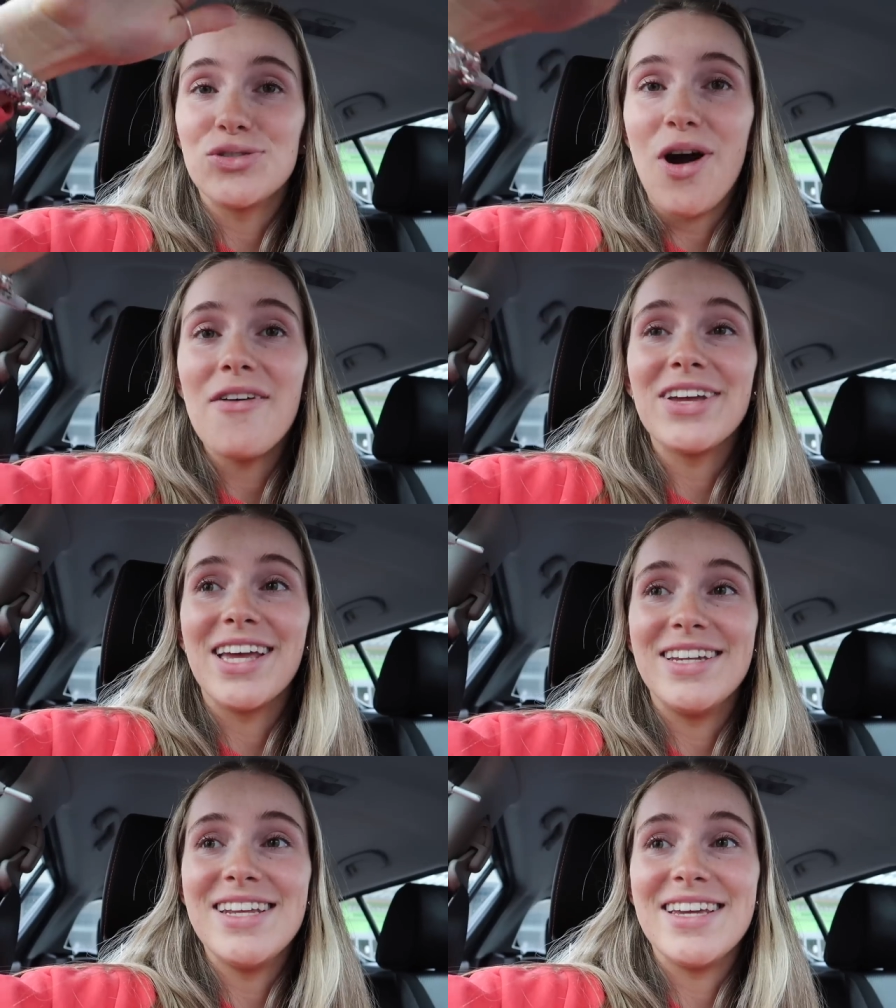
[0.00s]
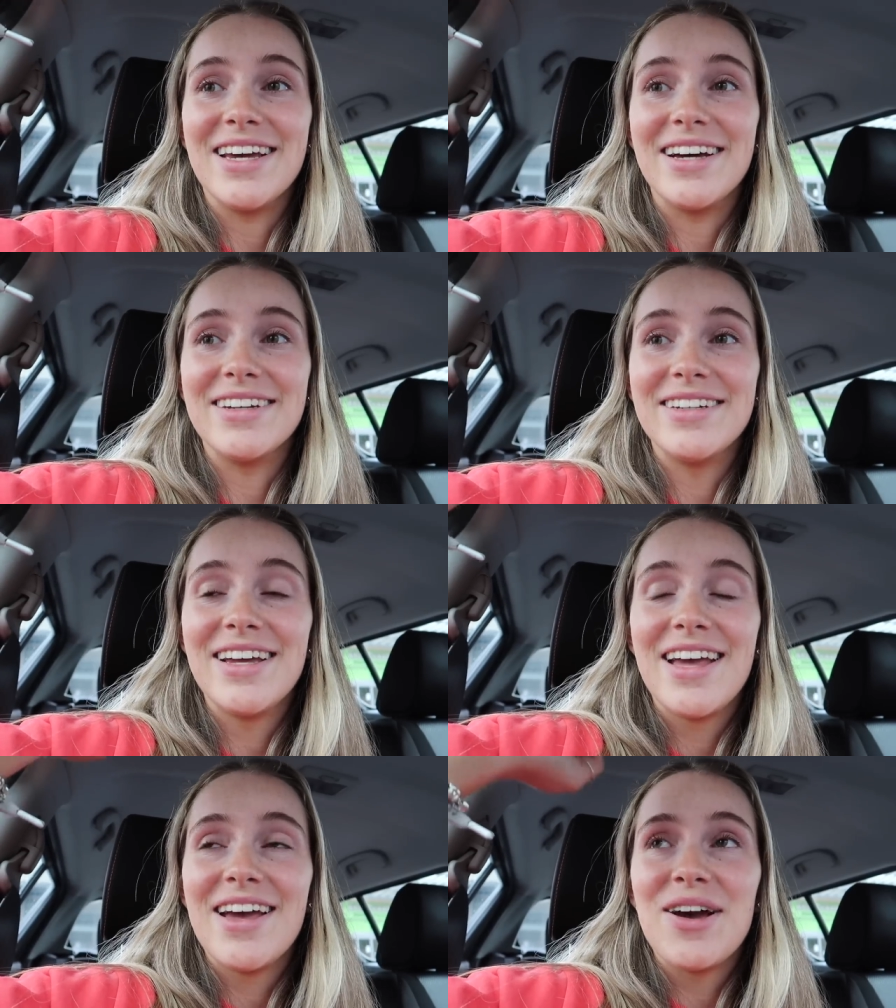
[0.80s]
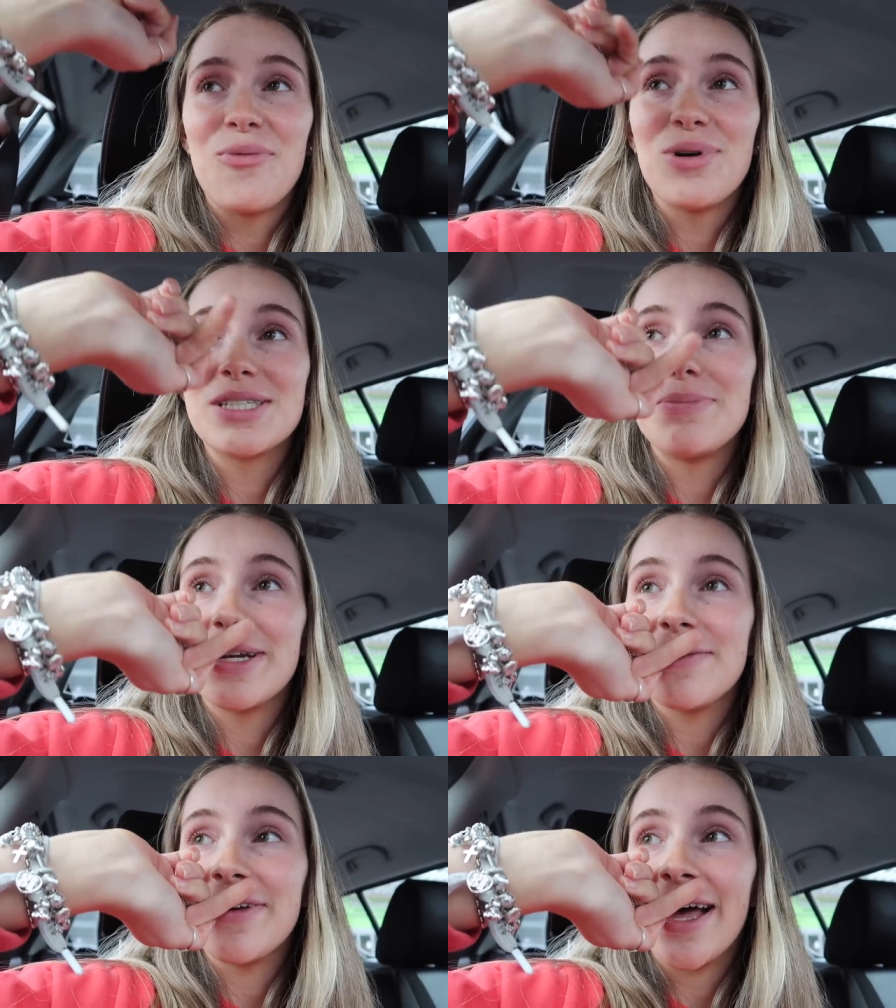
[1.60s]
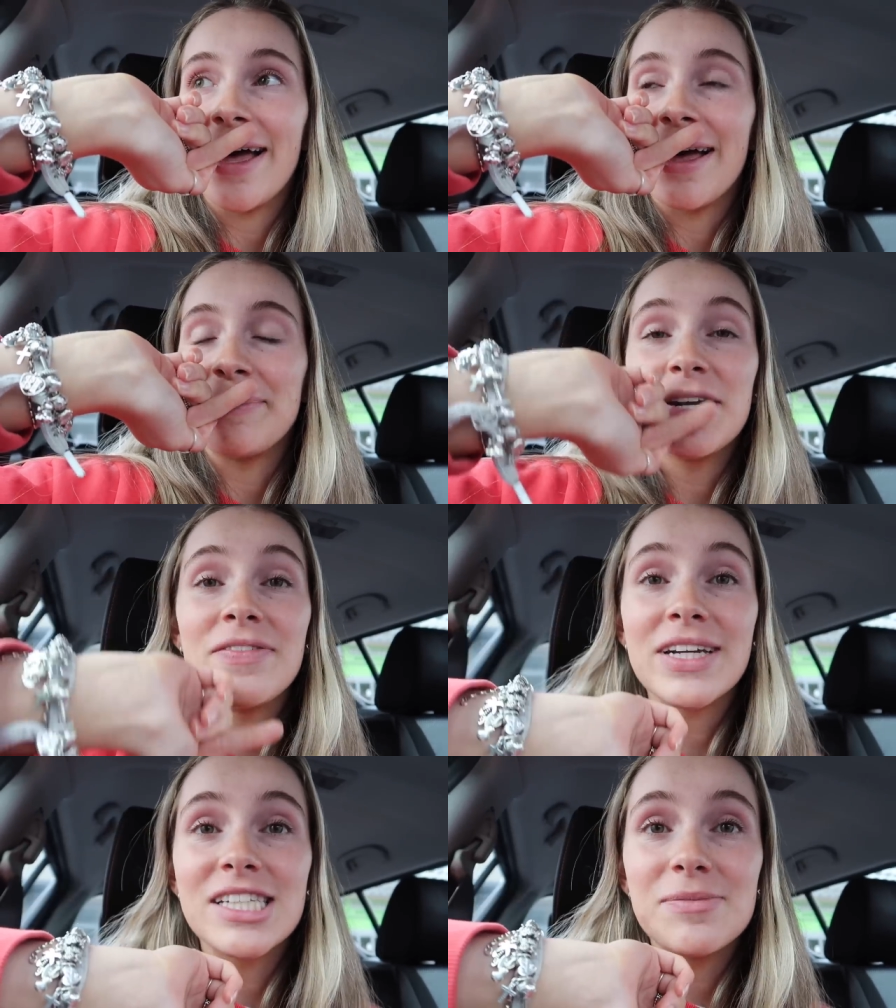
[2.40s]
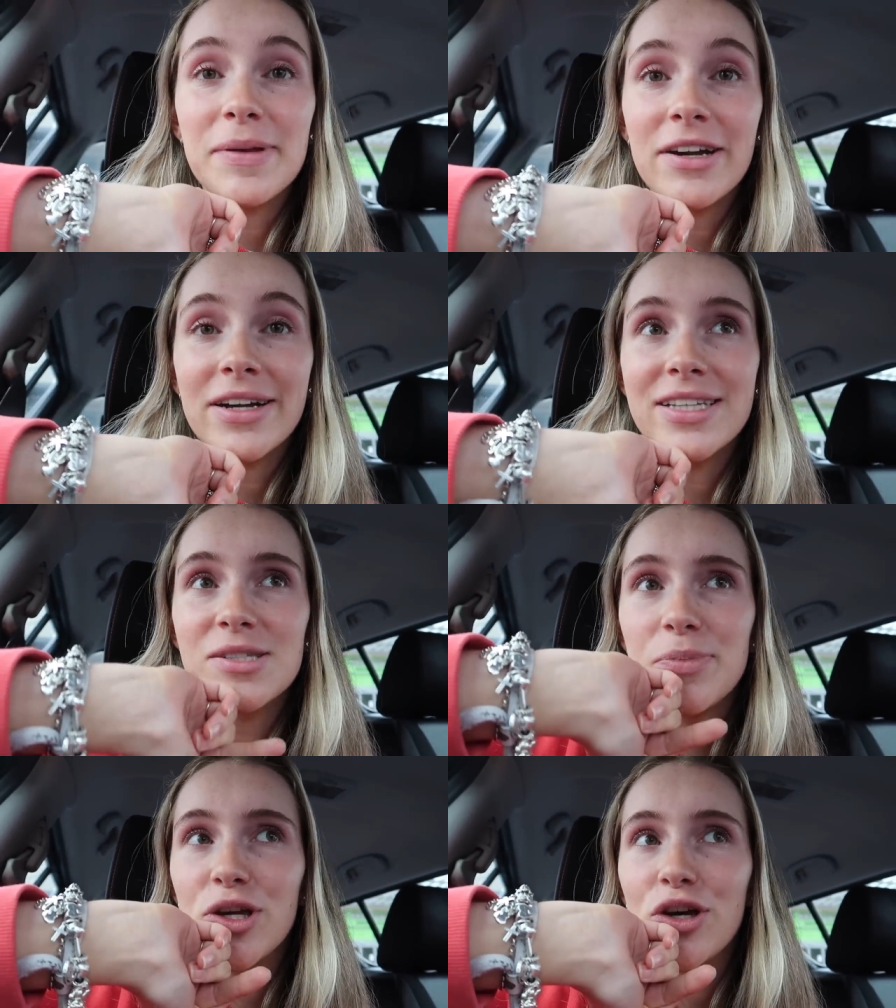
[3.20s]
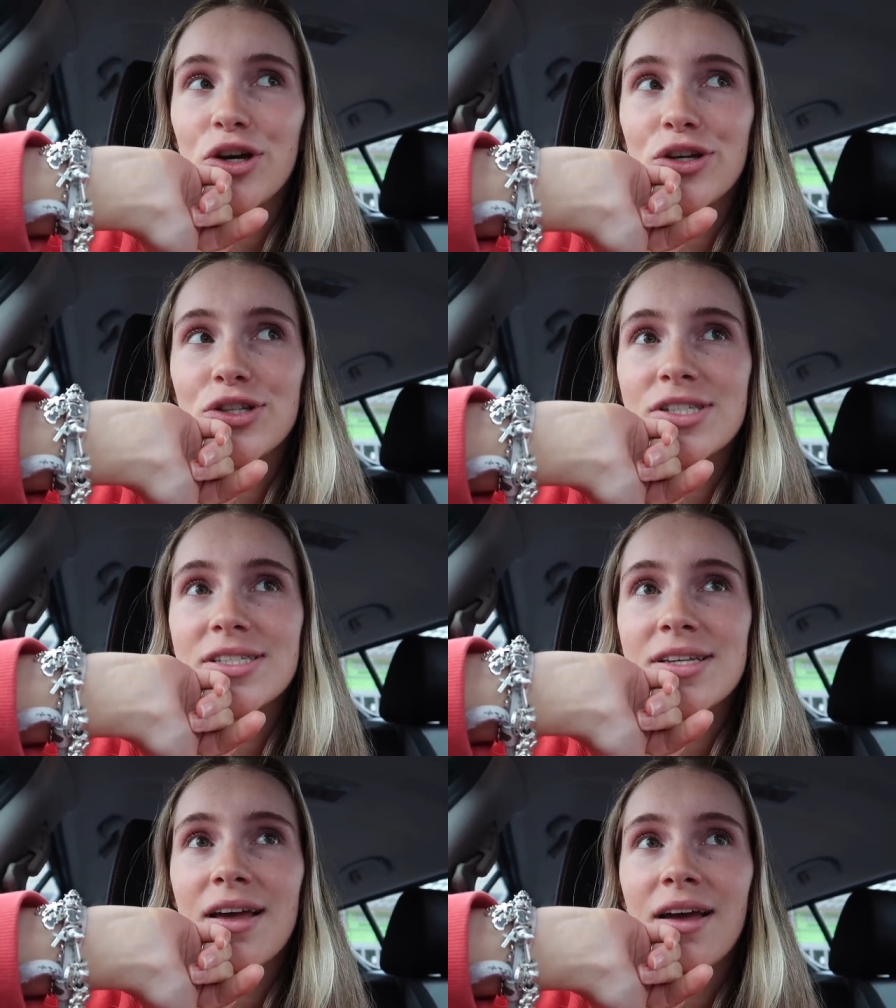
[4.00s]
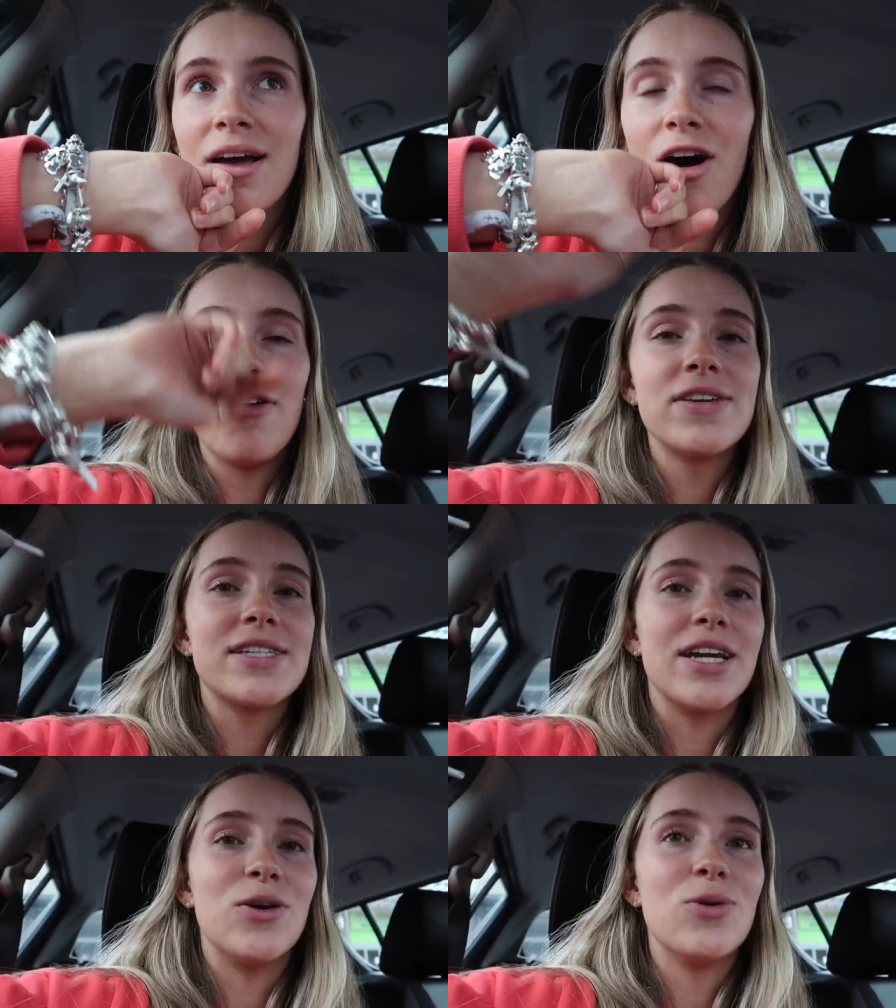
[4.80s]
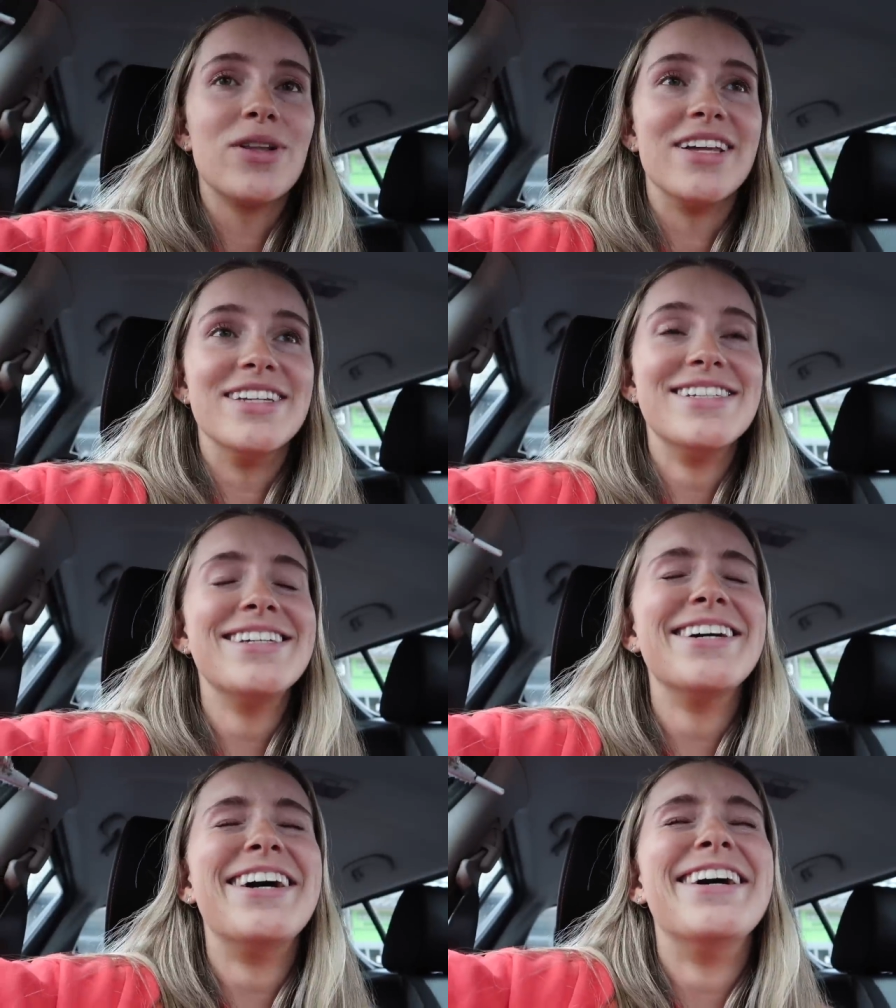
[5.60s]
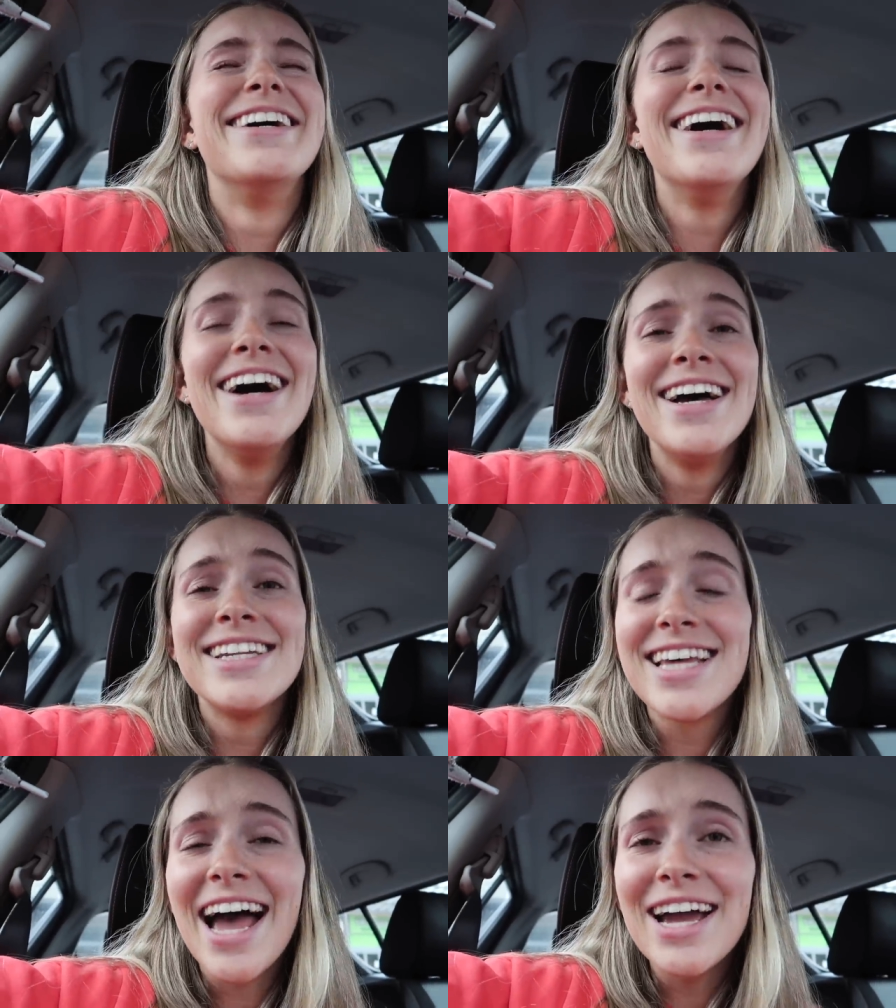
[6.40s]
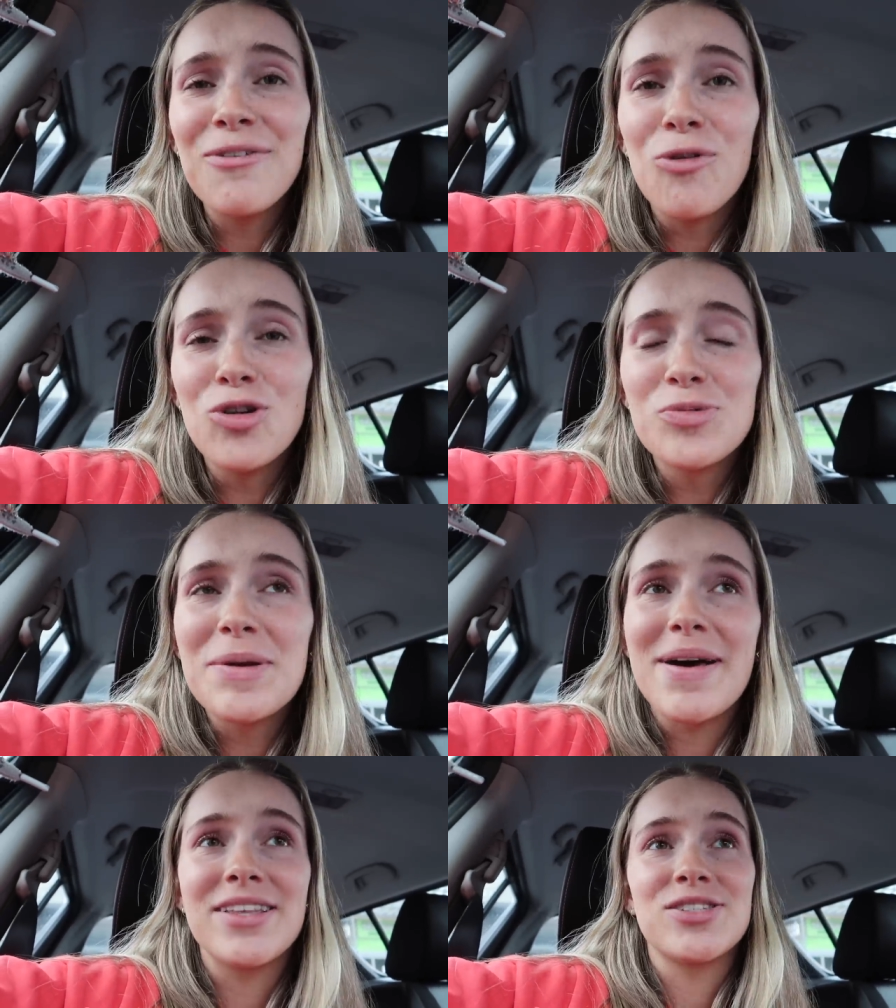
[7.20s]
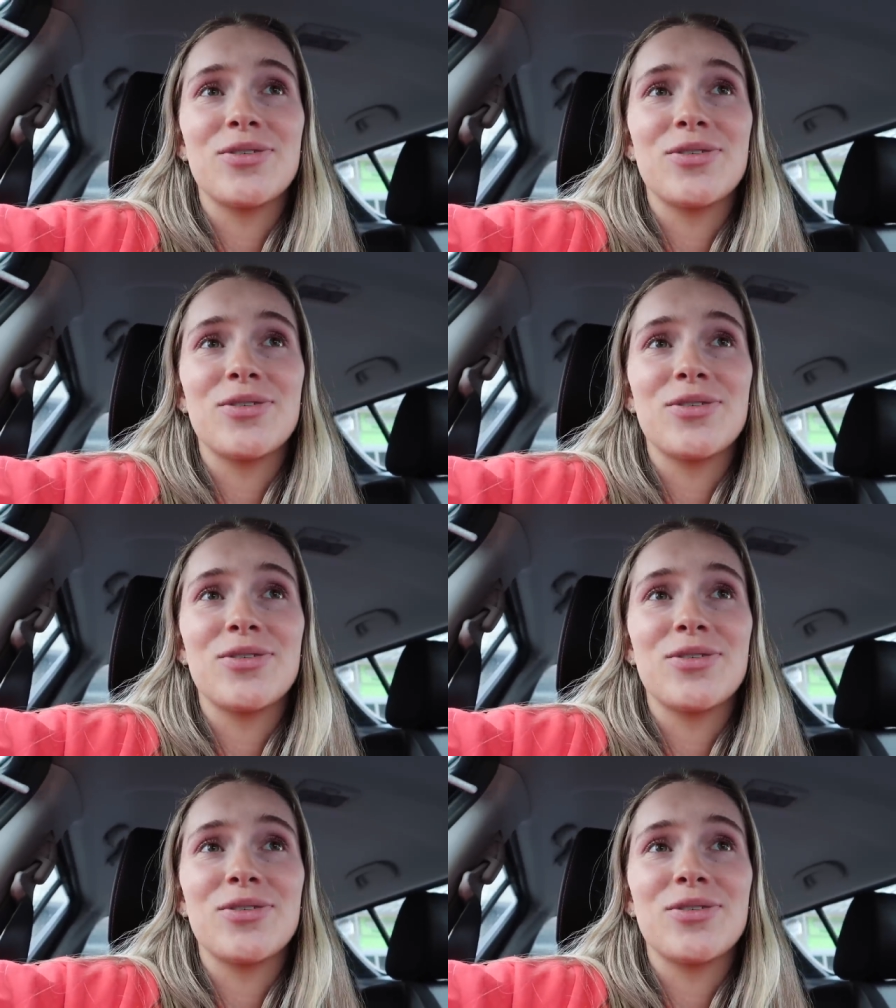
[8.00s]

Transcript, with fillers: driving in here was a bit of an experience, because obviously in Auckland Taya warned me about this.